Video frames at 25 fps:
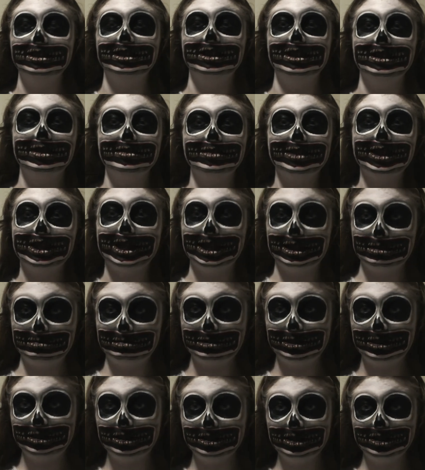never
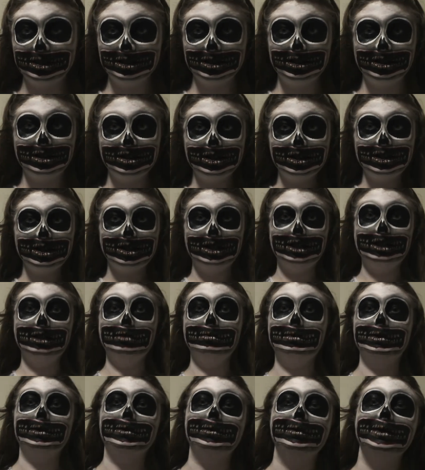happen
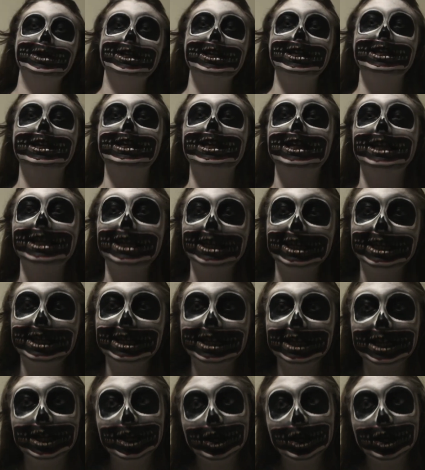it'll be willy-nilly